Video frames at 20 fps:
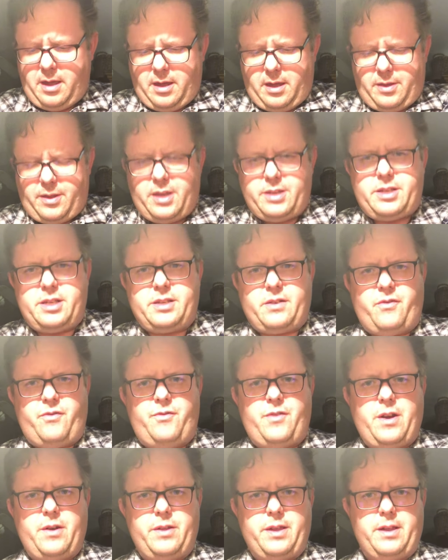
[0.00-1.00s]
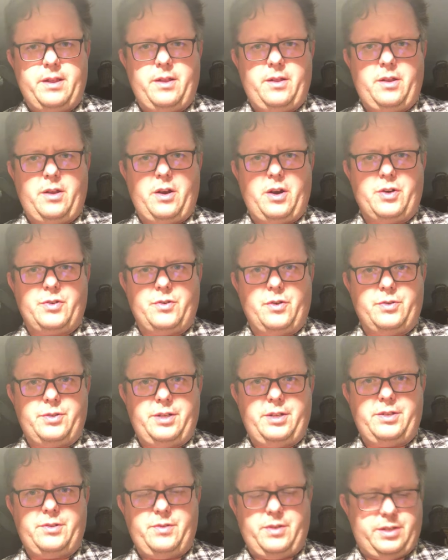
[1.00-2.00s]
a fairly large roast, and
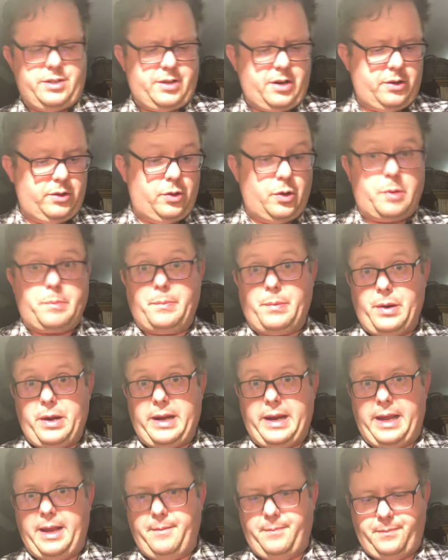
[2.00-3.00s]
it's really starting to look pretty,